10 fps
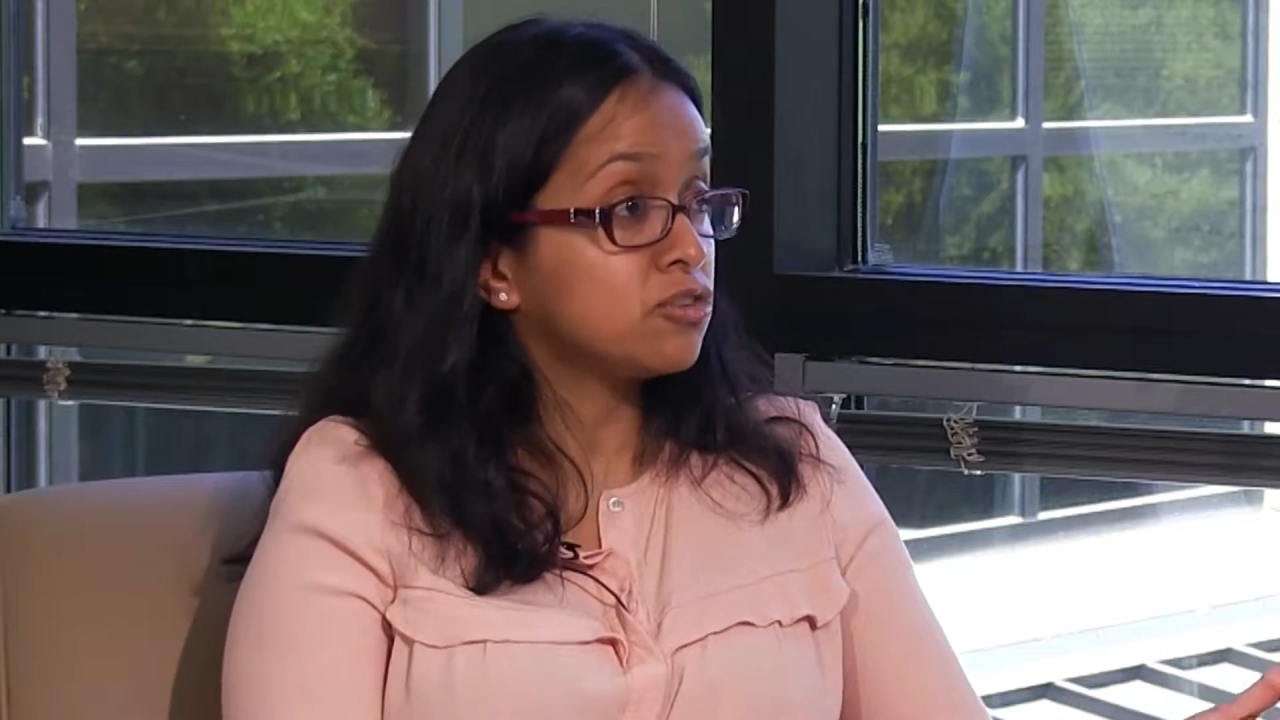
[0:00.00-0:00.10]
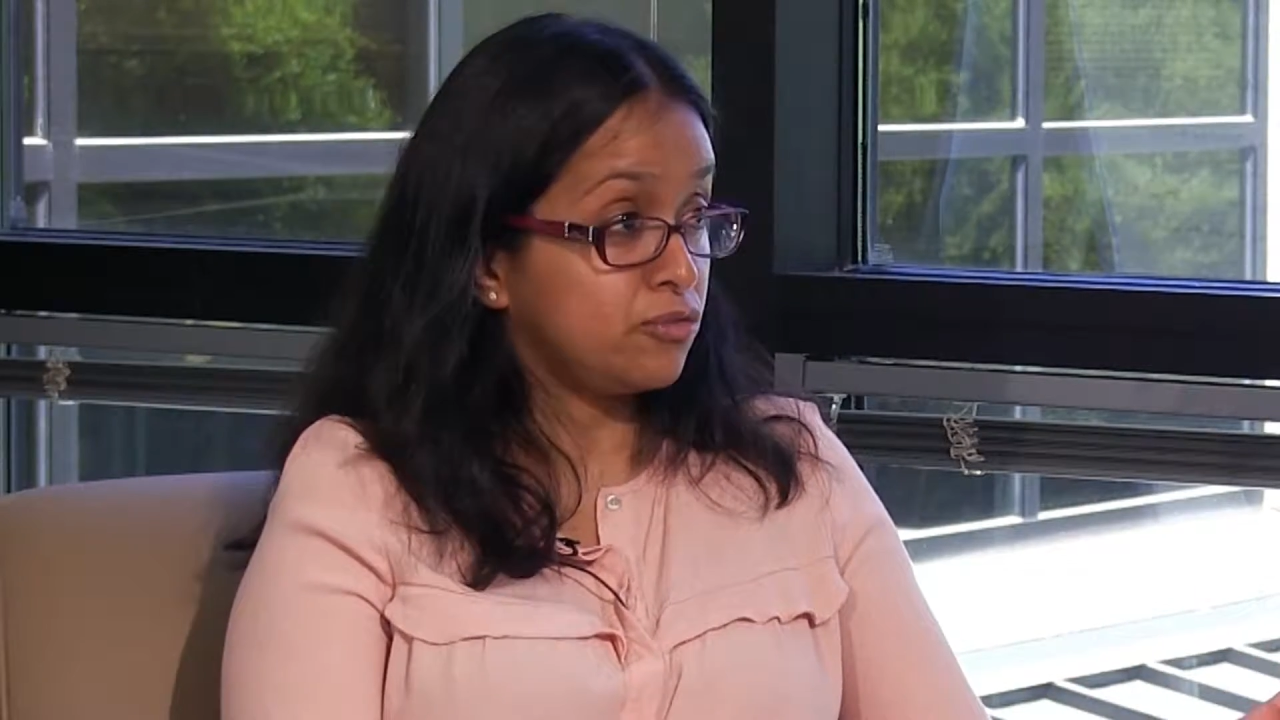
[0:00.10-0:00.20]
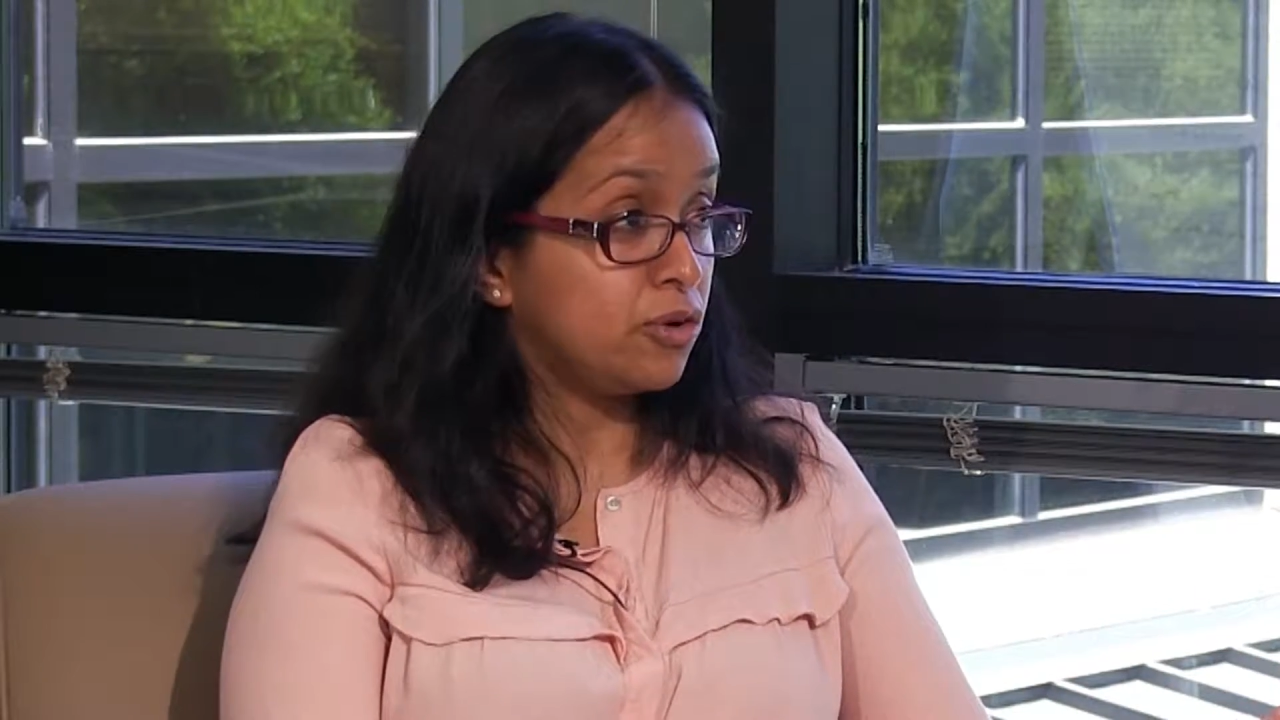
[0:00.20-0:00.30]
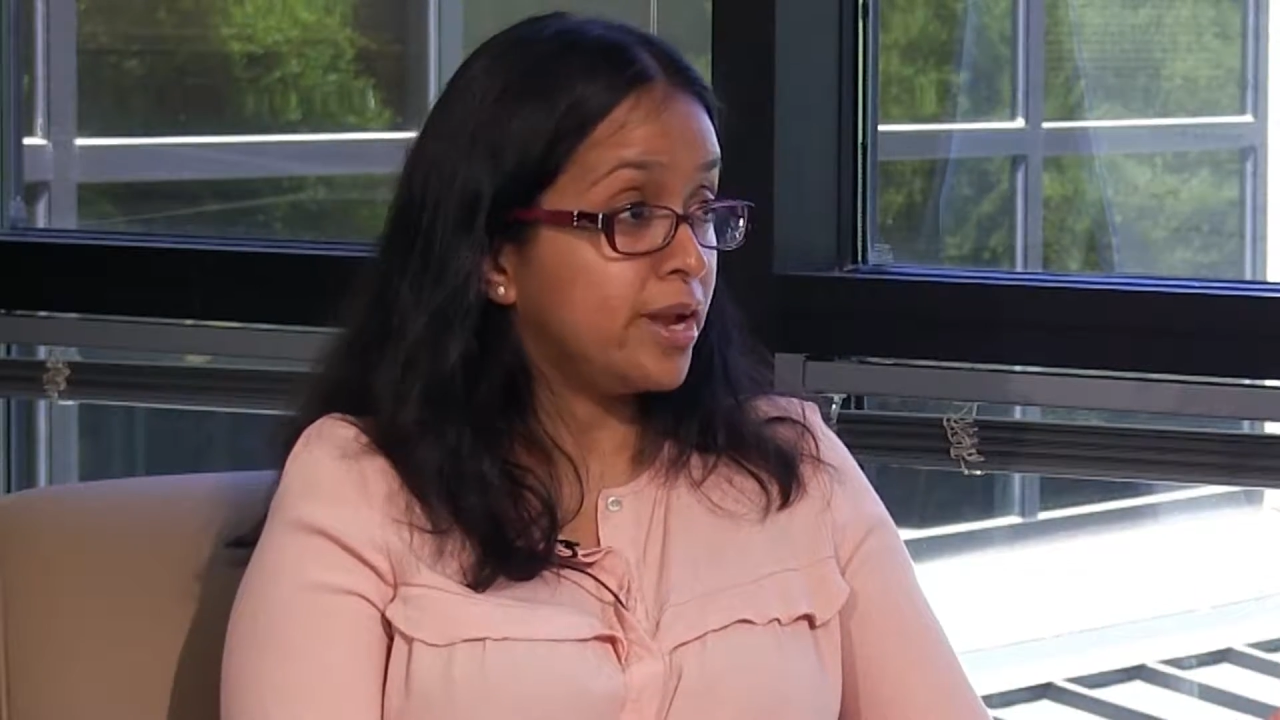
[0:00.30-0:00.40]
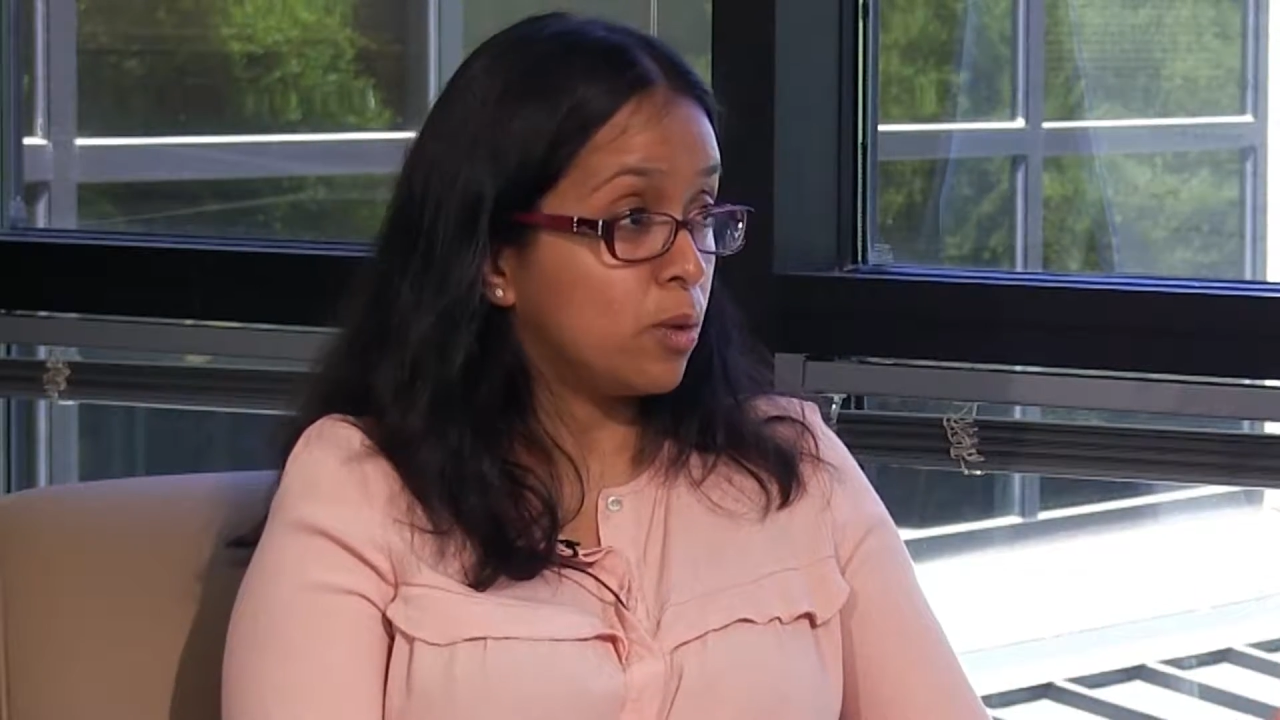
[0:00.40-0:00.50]
of
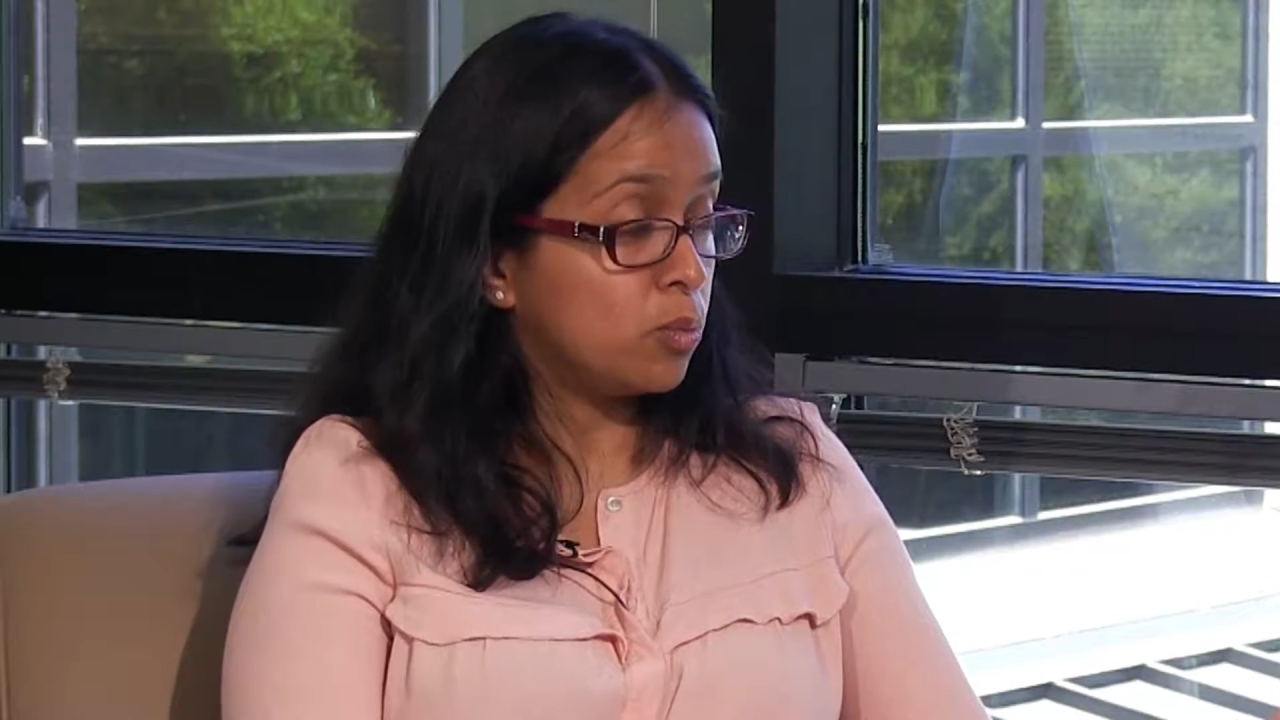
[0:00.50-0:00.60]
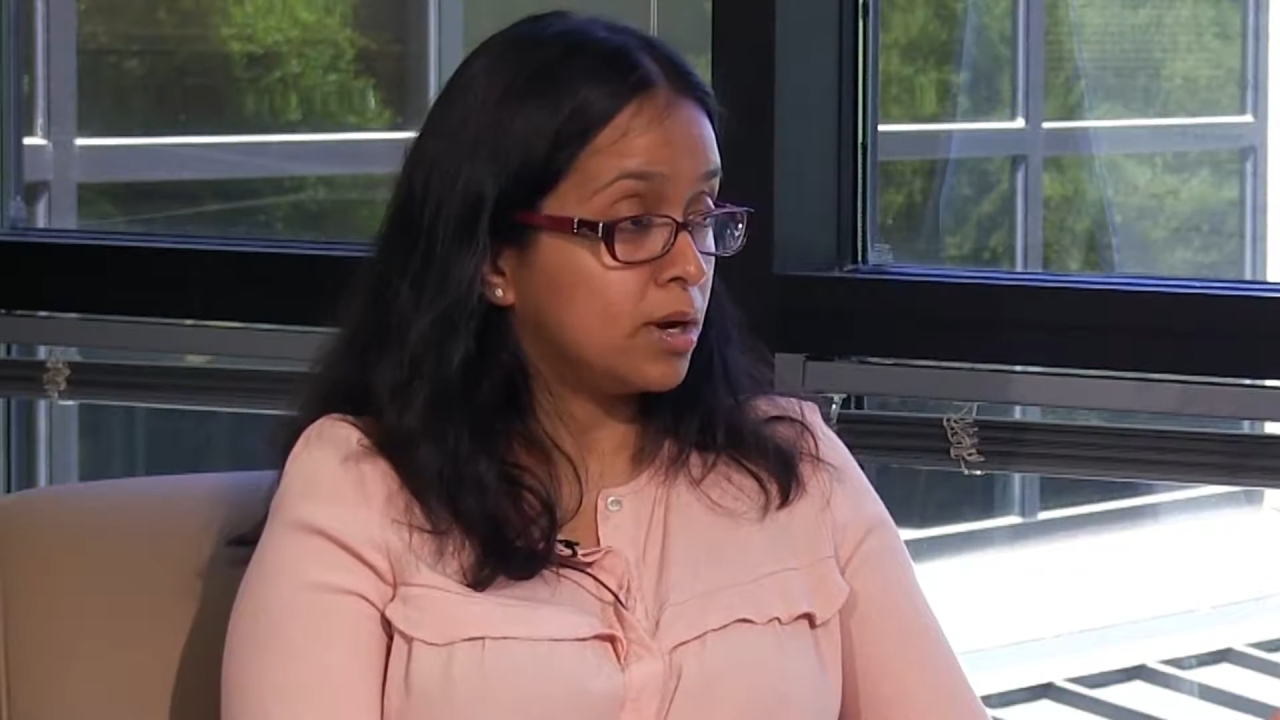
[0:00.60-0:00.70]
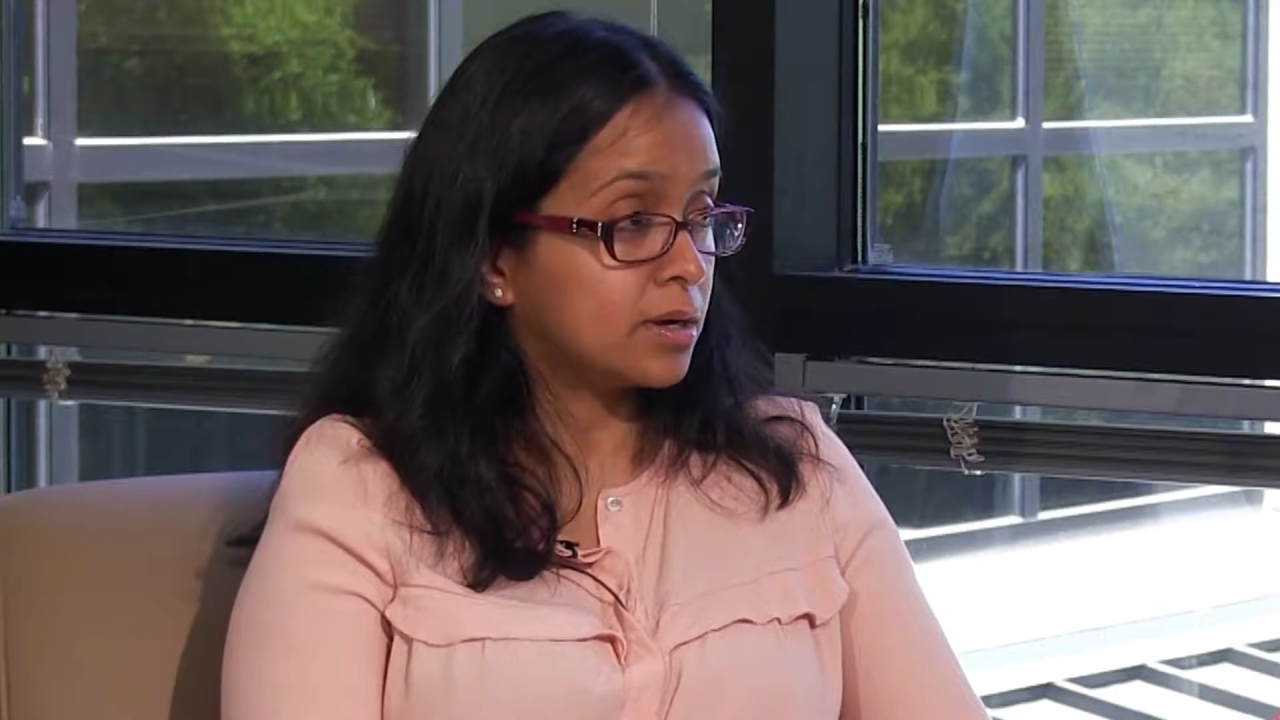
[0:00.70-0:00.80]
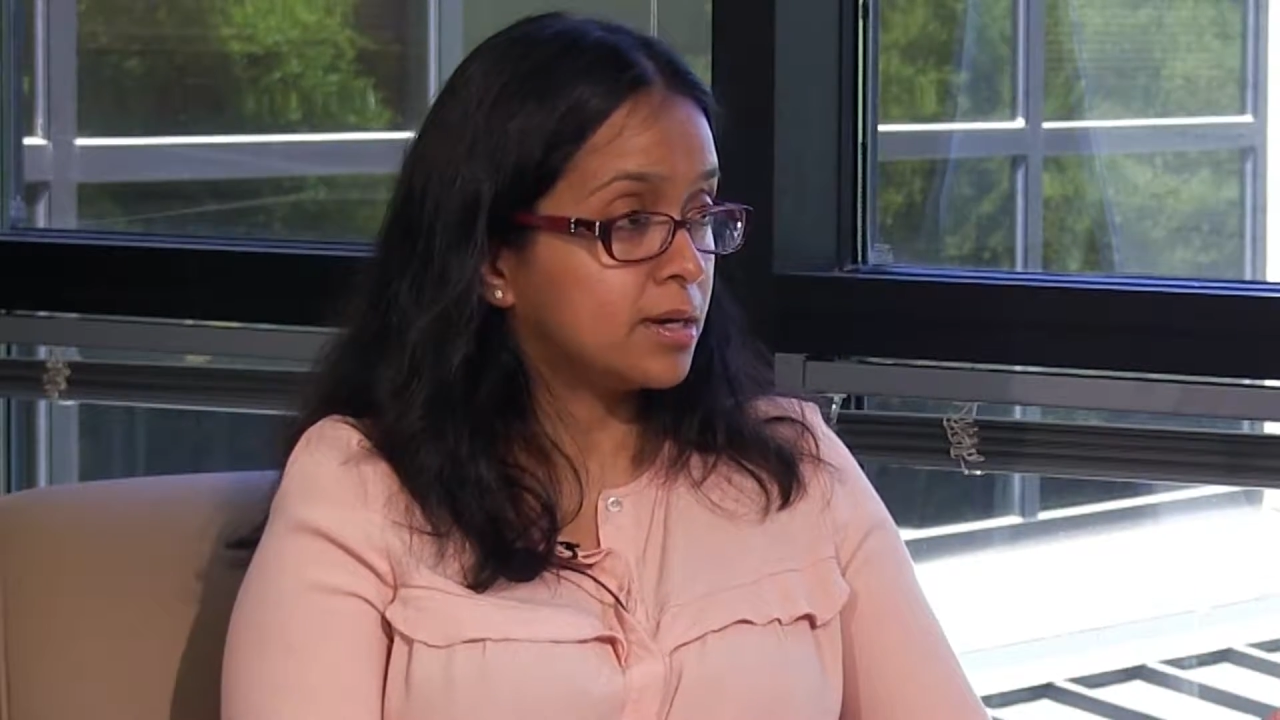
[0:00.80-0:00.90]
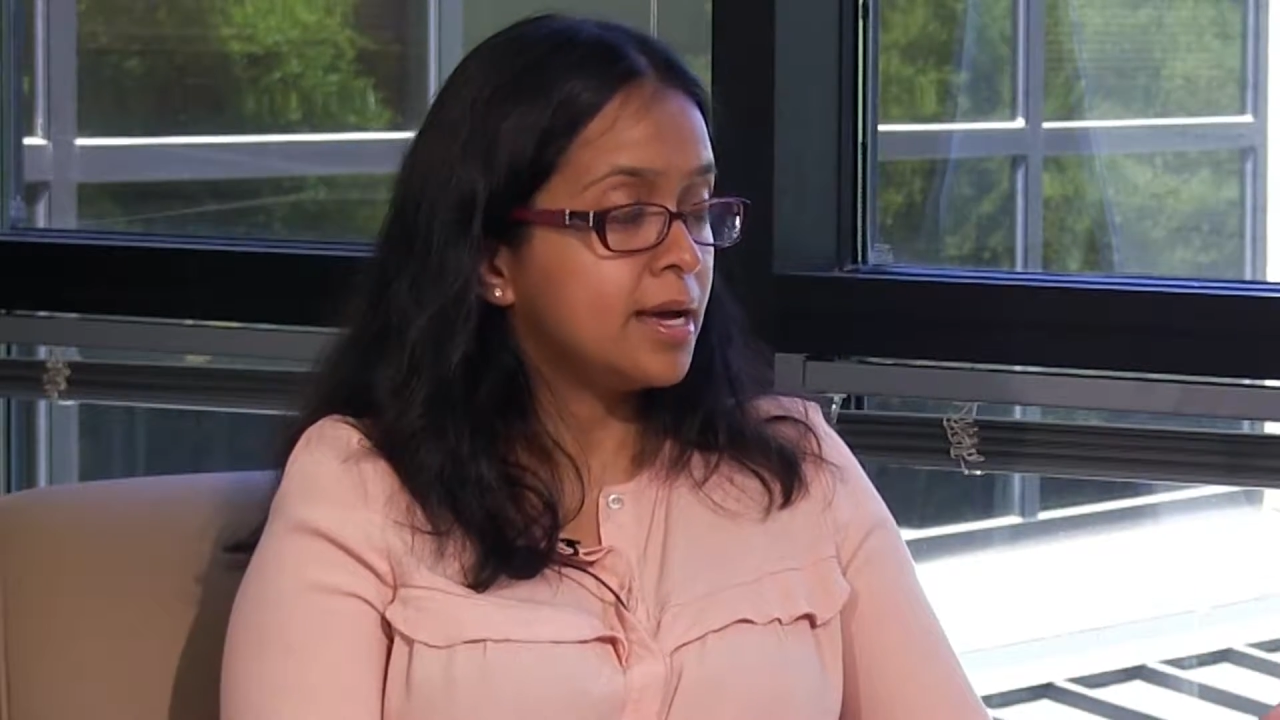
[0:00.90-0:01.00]
your
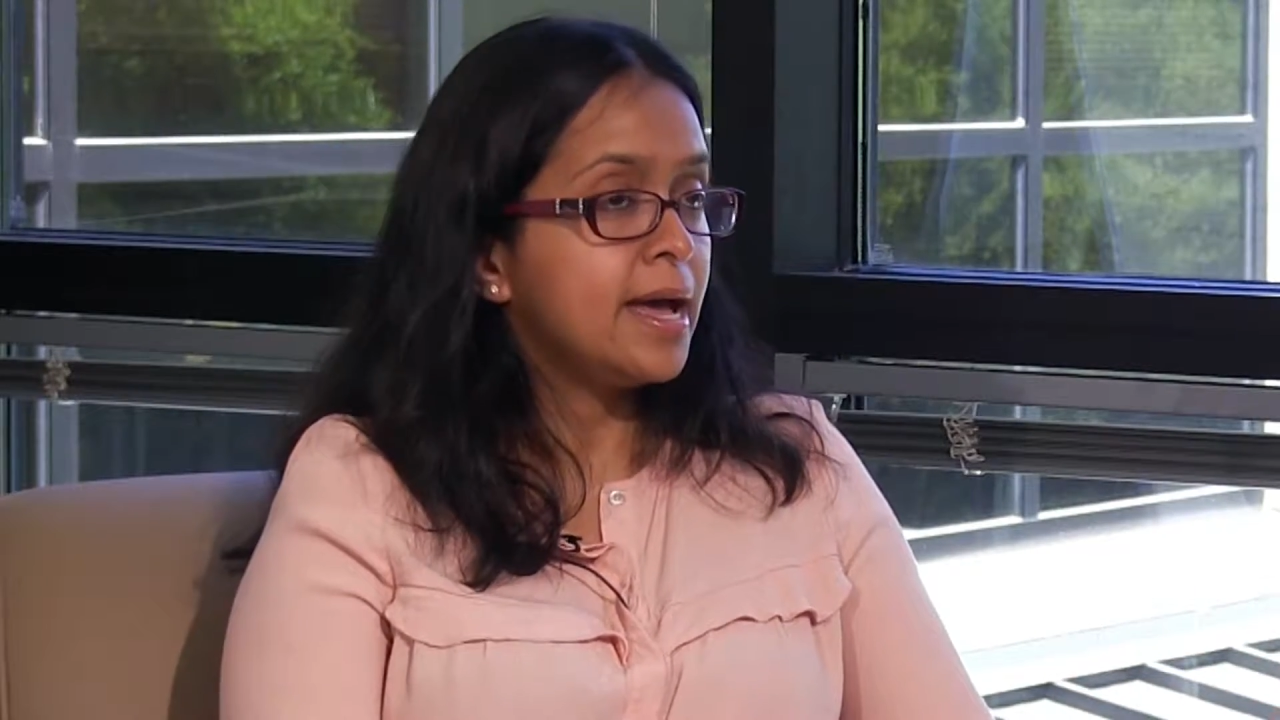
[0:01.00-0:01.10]
network.